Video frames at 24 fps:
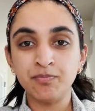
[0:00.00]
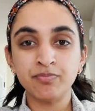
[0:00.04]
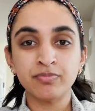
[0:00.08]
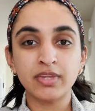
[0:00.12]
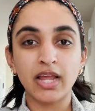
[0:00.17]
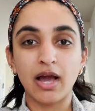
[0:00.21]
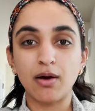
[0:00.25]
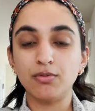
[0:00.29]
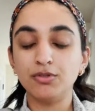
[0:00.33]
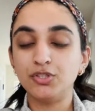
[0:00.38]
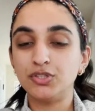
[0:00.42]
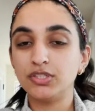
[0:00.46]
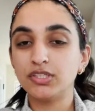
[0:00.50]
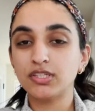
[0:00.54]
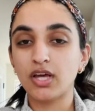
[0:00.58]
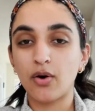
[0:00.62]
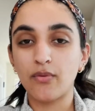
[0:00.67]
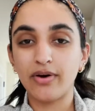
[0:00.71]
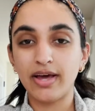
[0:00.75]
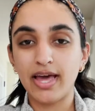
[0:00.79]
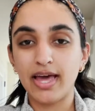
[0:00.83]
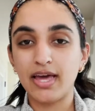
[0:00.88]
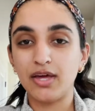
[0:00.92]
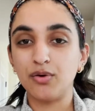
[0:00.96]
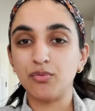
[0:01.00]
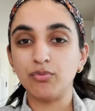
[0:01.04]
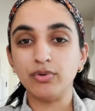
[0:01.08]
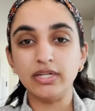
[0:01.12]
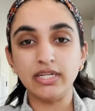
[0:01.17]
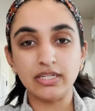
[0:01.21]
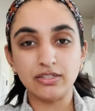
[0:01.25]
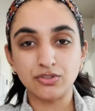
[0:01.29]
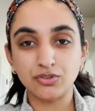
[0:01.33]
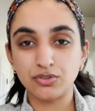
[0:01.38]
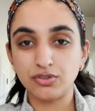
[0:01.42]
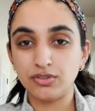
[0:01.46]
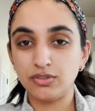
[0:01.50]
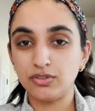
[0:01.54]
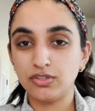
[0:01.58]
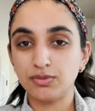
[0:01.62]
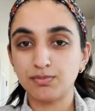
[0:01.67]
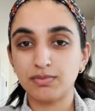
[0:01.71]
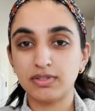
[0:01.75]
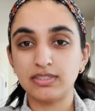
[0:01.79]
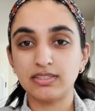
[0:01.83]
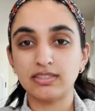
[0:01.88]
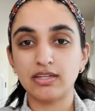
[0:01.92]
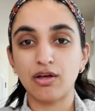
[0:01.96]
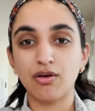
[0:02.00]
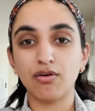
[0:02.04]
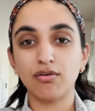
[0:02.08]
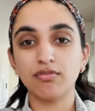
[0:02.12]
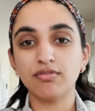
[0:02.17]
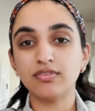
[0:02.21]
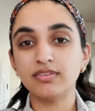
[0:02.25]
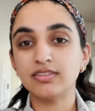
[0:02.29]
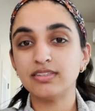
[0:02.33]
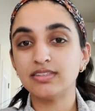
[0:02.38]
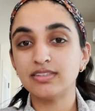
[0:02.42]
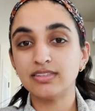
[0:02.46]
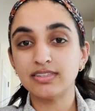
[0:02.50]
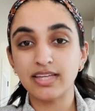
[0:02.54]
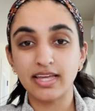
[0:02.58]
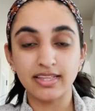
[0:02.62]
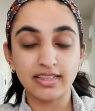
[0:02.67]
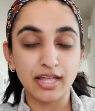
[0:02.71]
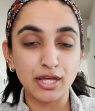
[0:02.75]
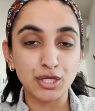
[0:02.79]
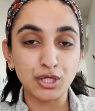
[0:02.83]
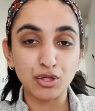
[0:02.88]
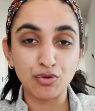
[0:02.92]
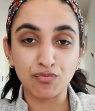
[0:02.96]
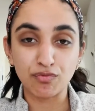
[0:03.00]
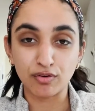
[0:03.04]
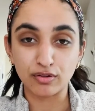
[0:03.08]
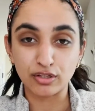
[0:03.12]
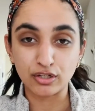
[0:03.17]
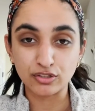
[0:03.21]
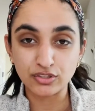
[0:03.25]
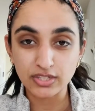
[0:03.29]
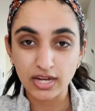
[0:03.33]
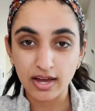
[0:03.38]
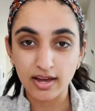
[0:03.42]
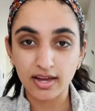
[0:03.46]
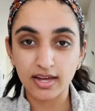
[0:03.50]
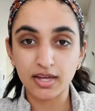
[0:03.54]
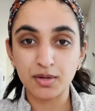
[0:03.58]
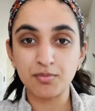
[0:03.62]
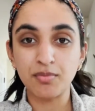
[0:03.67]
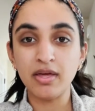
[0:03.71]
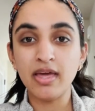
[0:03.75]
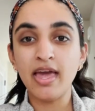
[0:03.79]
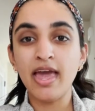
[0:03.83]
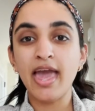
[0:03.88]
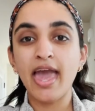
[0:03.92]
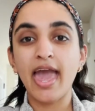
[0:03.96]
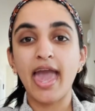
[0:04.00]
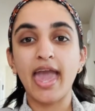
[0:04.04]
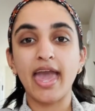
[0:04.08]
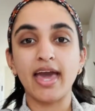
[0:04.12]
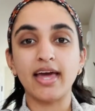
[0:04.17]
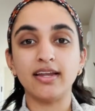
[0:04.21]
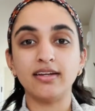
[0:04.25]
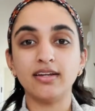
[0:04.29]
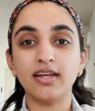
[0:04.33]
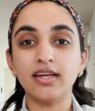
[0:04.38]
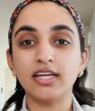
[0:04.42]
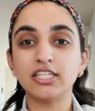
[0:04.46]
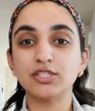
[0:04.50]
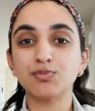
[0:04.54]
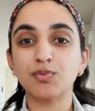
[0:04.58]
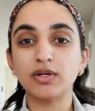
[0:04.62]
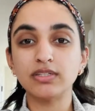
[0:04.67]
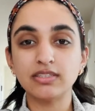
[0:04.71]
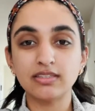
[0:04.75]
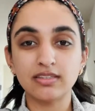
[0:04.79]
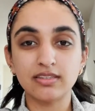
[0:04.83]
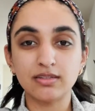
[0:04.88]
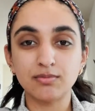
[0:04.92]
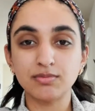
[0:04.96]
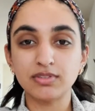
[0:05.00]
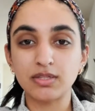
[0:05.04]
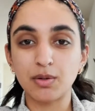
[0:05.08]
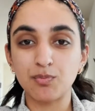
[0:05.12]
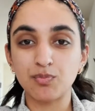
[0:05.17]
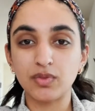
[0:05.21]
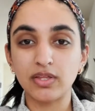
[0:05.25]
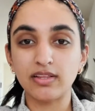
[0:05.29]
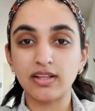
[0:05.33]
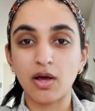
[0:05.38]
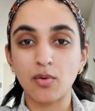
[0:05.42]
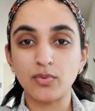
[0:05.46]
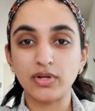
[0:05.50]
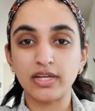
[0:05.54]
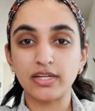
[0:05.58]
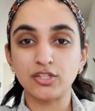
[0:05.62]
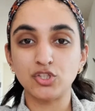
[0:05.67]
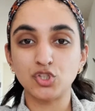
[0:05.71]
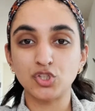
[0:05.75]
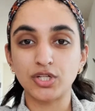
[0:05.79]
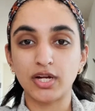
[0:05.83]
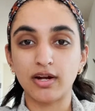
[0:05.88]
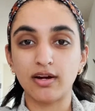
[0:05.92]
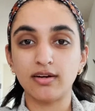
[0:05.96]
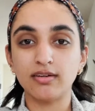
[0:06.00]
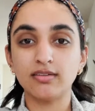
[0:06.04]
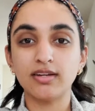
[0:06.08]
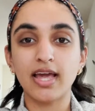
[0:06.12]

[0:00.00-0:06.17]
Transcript: I would just go ahead, reintroduce myself, say thank you for their time, and express to them something that we had shared.